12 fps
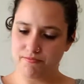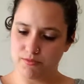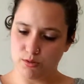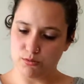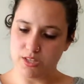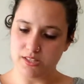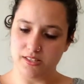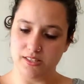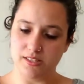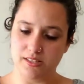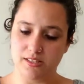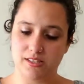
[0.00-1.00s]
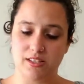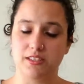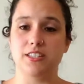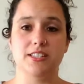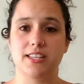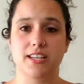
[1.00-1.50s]
So this is
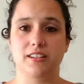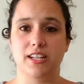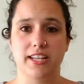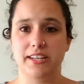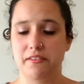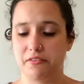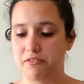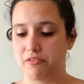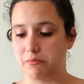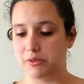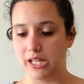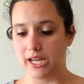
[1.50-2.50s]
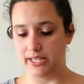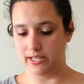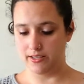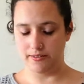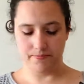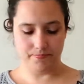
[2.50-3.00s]
still a single. I never even plied
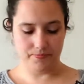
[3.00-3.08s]
it.